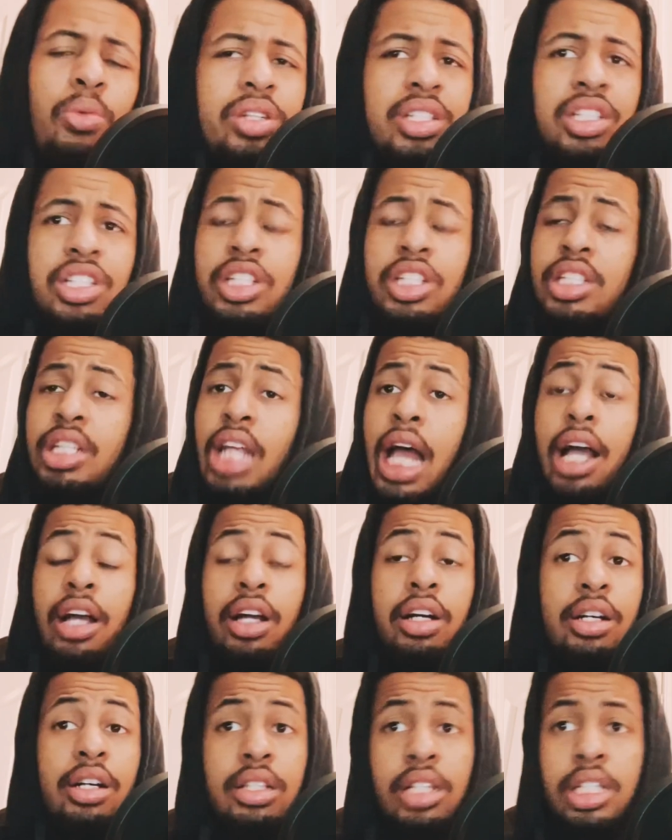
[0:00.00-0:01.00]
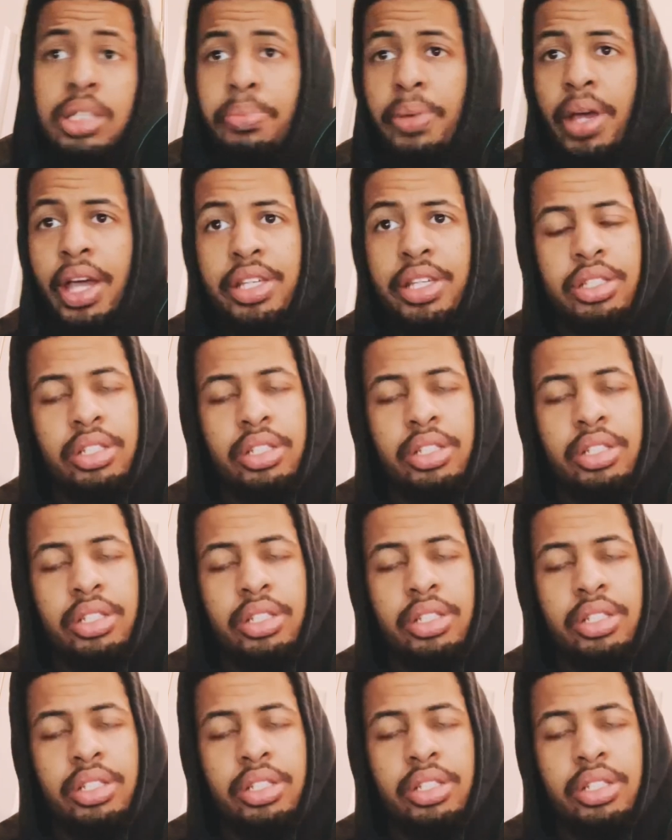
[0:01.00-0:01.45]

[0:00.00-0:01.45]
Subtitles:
just not good this past